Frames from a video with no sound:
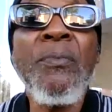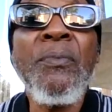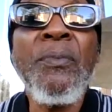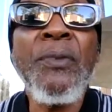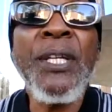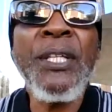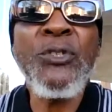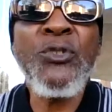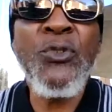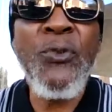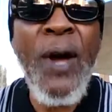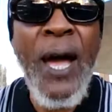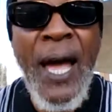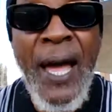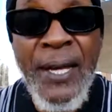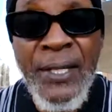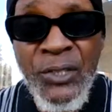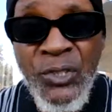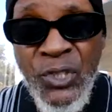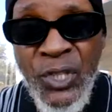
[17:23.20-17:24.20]
they
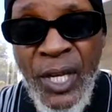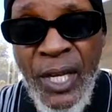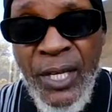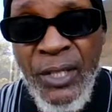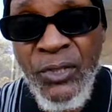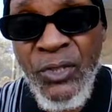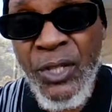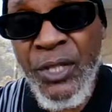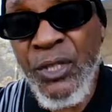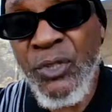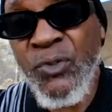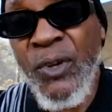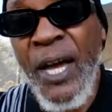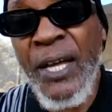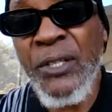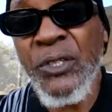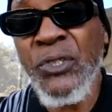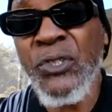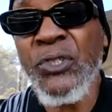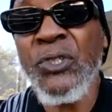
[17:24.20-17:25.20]
try and change, or they try
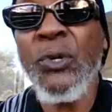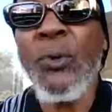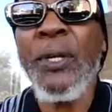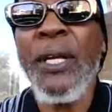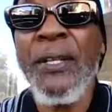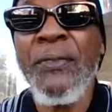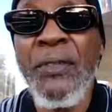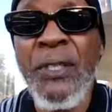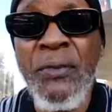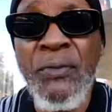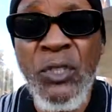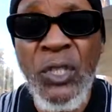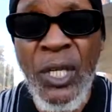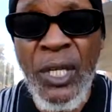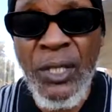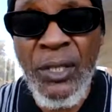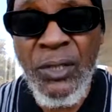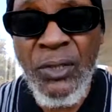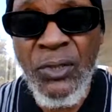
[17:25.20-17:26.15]
to show that they've changed,